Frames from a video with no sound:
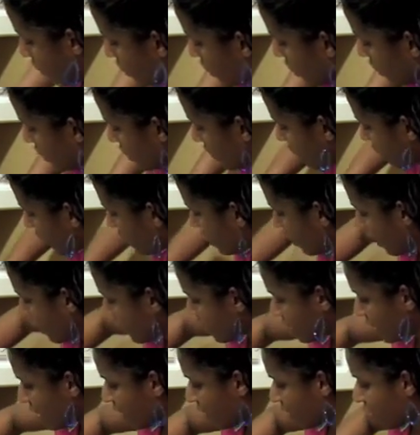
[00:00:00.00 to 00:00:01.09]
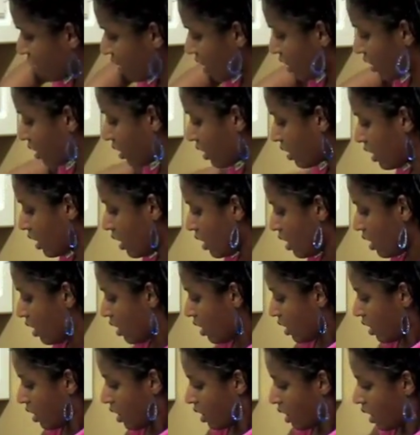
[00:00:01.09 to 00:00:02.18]
you can see, it's starting to get thicker.
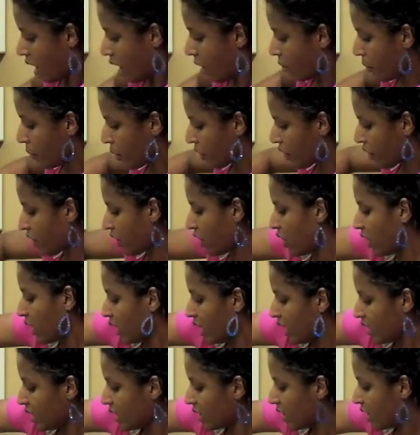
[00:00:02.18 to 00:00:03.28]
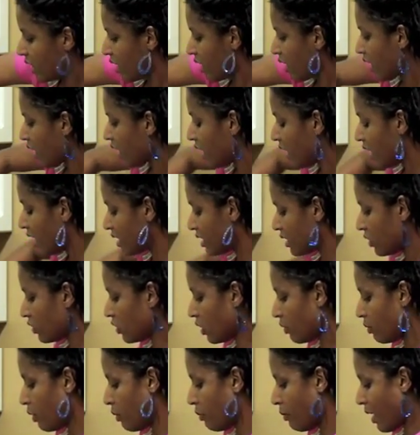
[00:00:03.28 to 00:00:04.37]
With cookies, it is a little
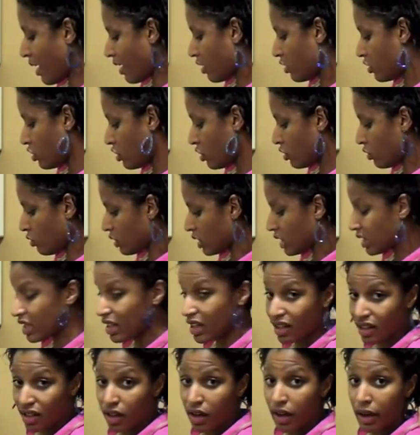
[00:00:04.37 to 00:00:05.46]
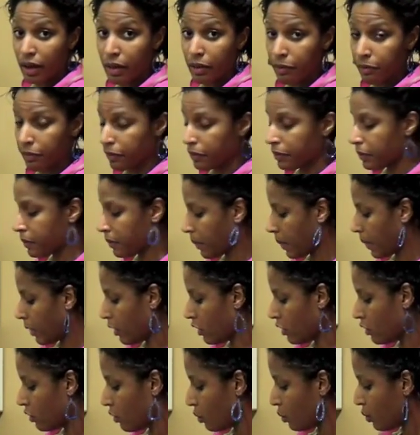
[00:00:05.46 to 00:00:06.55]
bit better to use the
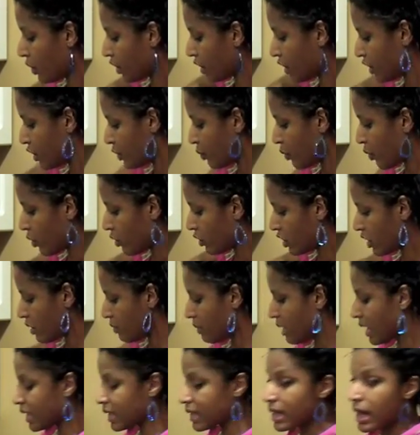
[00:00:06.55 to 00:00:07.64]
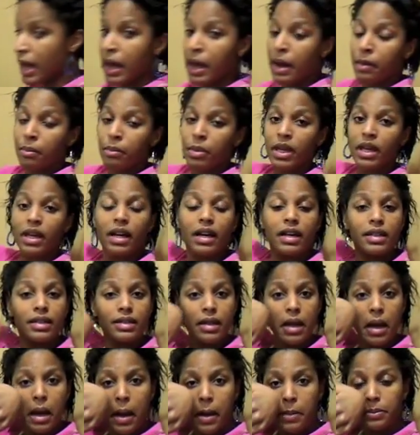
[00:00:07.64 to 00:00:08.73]
wooden spoon to mix, because
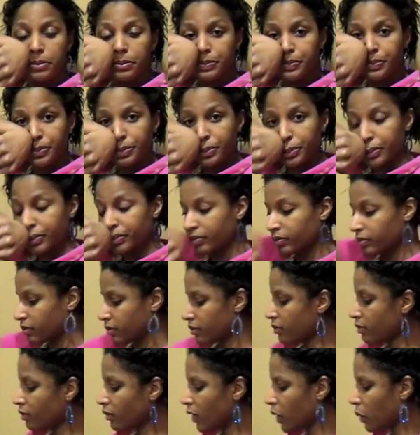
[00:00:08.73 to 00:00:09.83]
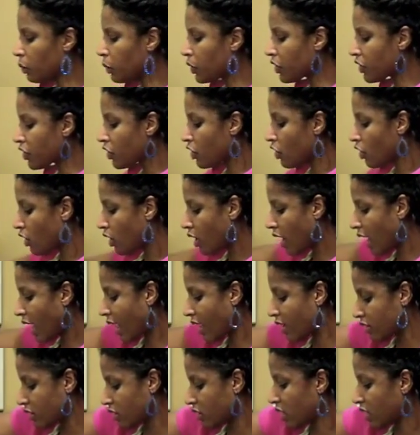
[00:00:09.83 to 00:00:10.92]
with your
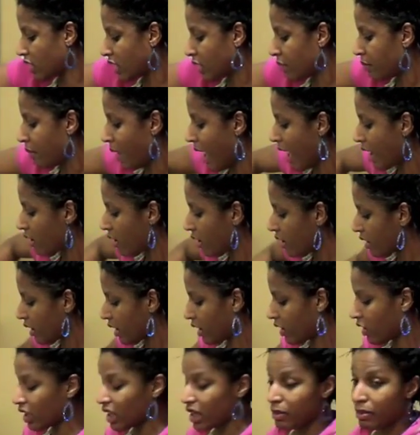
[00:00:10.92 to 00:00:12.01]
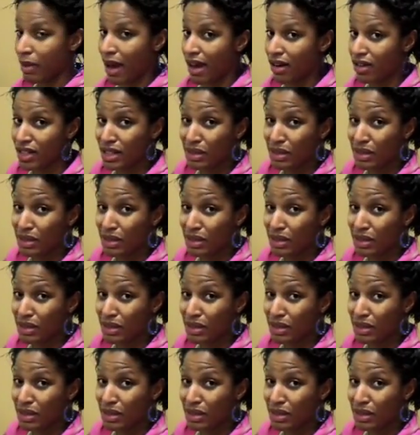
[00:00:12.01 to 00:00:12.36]
cookie batter is